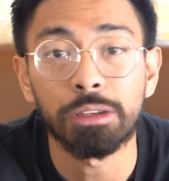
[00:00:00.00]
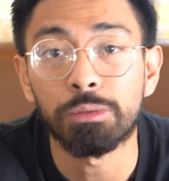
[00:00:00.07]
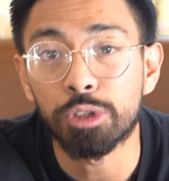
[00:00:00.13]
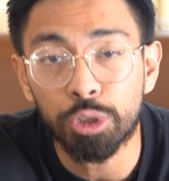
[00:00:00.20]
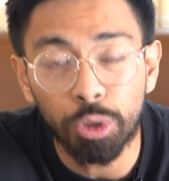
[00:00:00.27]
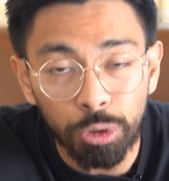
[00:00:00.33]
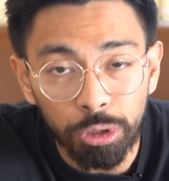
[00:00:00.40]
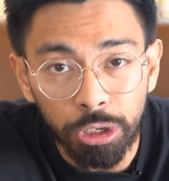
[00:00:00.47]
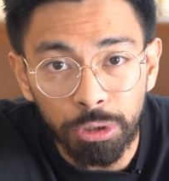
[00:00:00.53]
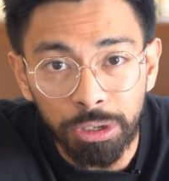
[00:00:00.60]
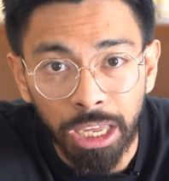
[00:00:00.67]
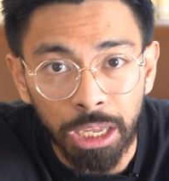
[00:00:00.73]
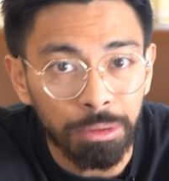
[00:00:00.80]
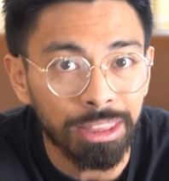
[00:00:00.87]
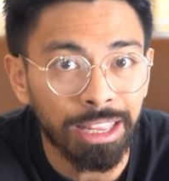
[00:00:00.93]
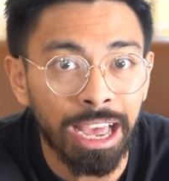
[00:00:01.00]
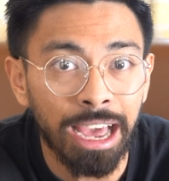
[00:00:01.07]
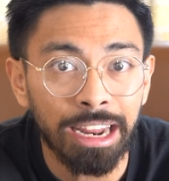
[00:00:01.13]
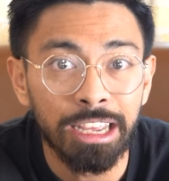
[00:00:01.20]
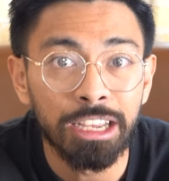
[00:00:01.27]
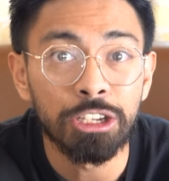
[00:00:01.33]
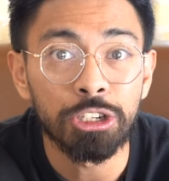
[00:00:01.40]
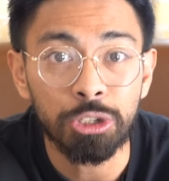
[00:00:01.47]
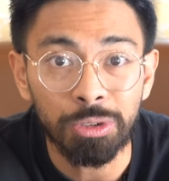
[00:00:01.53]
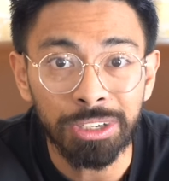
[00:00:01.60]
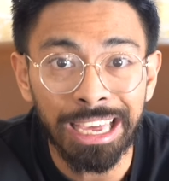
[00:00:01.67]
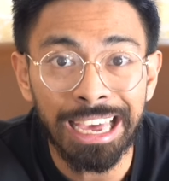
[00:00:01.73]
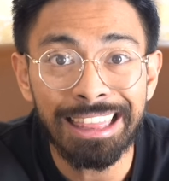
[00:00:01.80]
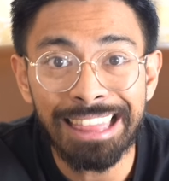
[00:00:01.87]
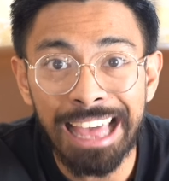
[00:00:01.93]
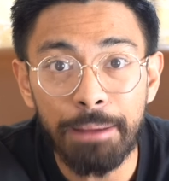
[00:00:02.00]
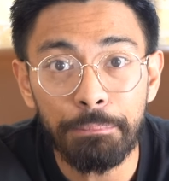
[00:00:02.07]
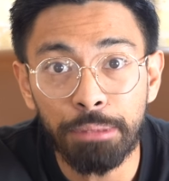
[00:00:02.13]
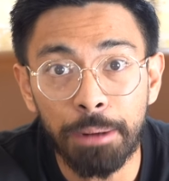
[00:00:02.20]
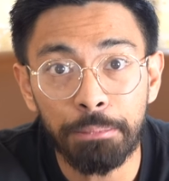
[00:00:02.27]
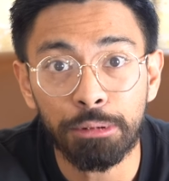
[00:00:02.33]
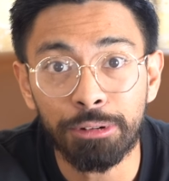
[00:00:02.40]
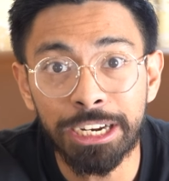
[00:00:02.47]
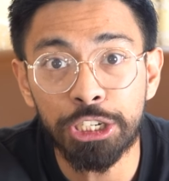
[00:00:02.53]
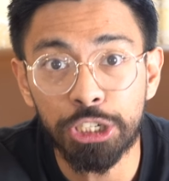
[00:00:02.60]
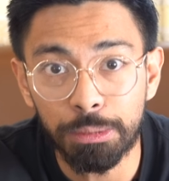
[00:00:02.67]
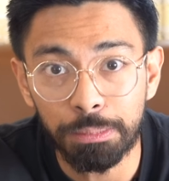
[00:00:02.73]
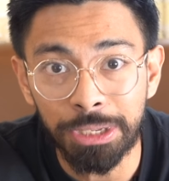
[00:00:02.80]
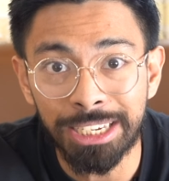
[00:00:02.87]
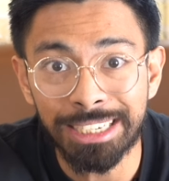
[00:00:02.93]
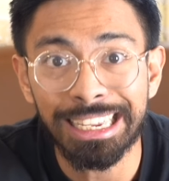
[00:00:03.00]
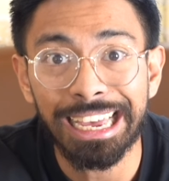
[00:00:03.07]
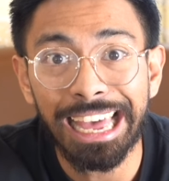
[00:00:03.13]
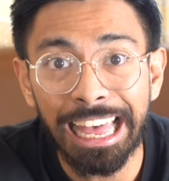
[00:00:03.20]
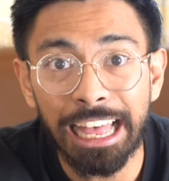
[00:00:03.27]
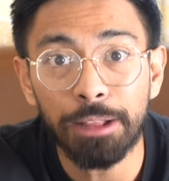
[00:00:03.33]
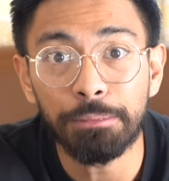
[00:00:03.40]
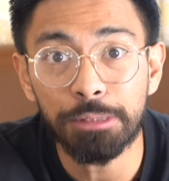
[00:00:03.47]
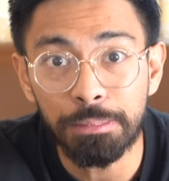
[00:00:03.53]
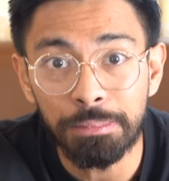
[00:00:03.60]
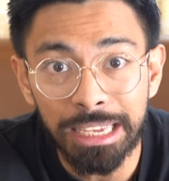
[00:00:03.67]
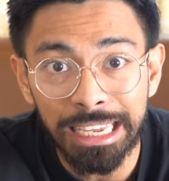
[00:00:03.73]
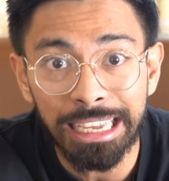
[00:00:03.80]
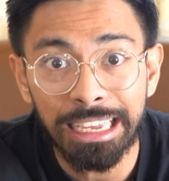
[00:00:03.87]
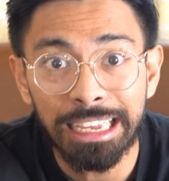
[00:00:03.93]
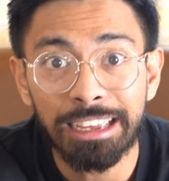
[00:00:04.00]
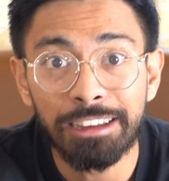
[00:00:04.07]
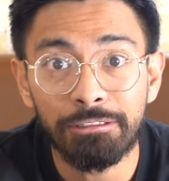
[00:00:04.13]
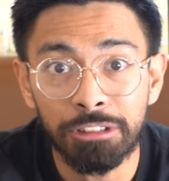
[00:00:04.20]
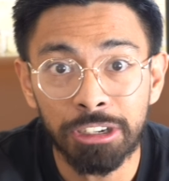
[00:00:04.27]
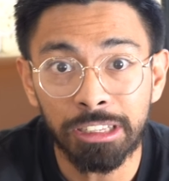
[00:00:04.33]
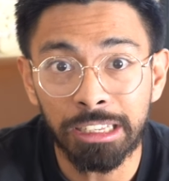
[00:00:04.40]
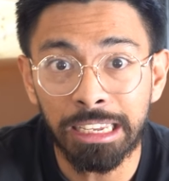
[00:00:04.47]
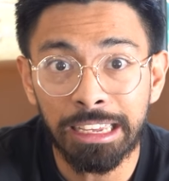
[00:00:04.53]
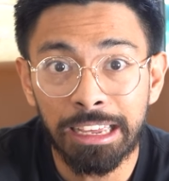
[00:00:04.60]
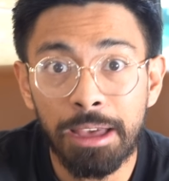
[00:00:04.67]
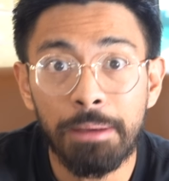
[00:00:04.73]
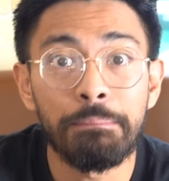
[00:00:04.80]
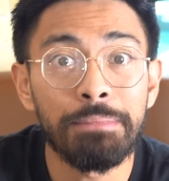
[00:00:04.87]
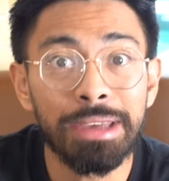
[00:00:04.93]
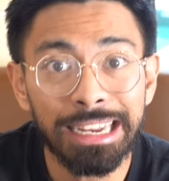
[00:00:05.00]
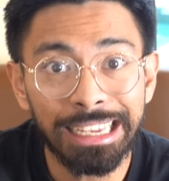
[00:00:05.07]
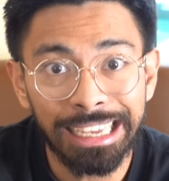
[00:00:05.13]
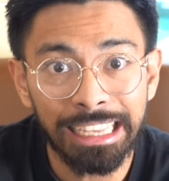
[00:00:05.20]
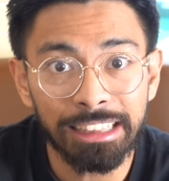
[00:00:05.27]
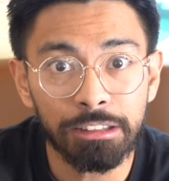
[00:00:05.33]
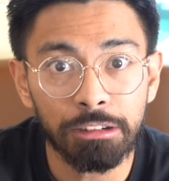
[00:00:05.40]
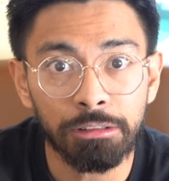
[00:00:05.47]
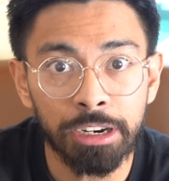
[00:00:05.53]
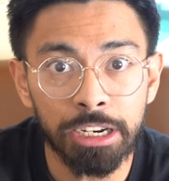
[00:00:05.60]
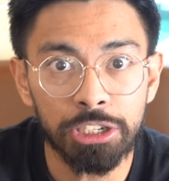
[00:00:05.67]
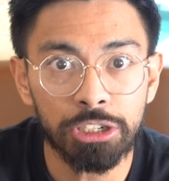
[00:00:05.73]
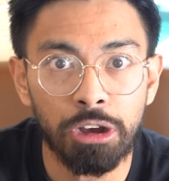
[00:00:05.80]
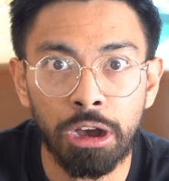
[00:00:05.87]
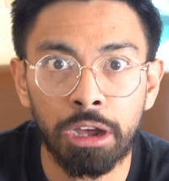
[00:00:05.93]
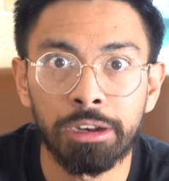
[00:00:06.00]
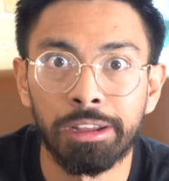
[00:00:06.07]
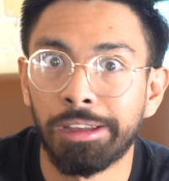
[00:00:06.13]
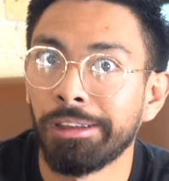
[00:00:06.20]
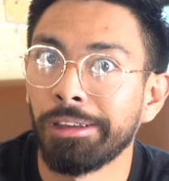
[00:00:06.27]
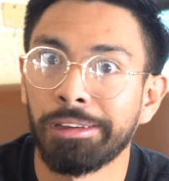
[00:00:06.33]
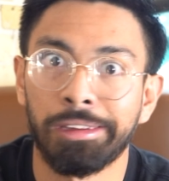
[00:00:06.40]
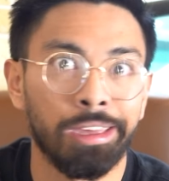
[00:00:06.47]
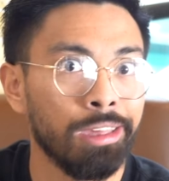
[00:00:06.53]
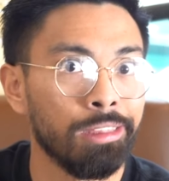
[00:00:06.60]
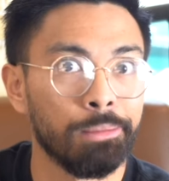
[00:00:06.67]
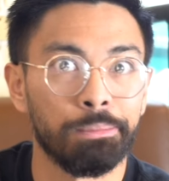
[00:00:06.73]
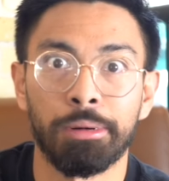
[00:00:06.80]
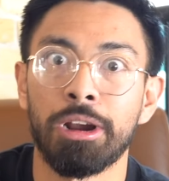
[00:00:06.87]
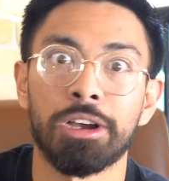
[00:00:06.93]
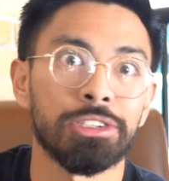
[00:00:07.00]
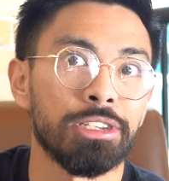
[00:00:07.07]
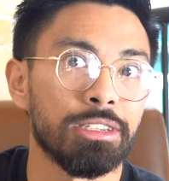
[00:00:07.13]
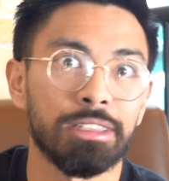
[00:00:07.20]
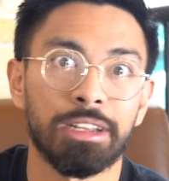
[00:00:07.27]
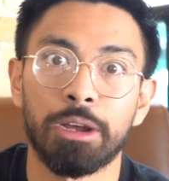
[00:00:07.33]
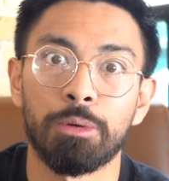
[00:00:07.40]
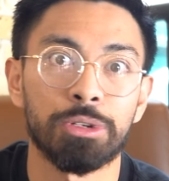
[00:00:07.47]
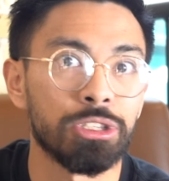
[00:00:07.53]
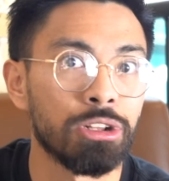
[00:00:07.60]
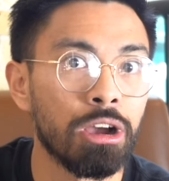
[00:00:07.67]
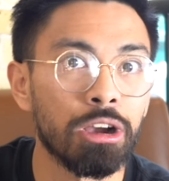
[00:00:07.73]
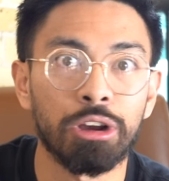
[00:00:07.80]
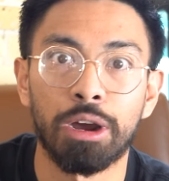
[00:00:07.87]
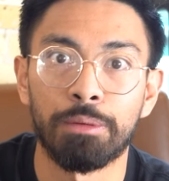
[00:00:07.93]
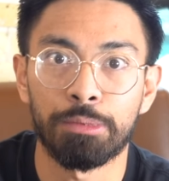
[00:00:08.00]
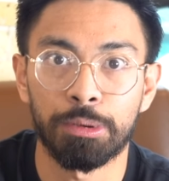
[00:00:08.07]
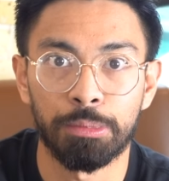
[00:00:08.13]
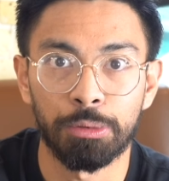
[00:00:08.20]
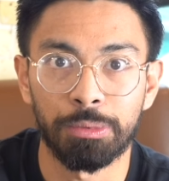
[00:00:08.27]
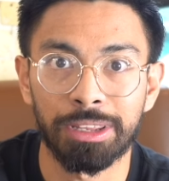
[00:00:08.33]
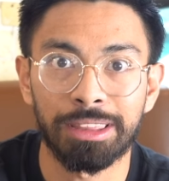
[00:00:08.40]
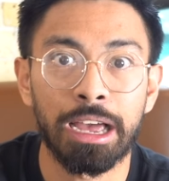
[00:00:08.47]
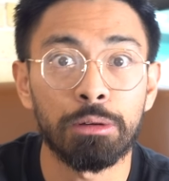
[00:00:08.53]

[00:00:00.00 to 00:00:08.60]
He was totally okay with that. So again, that preparation piece helped me really mitigate the risk on, okay, the process that I was not comfortable with.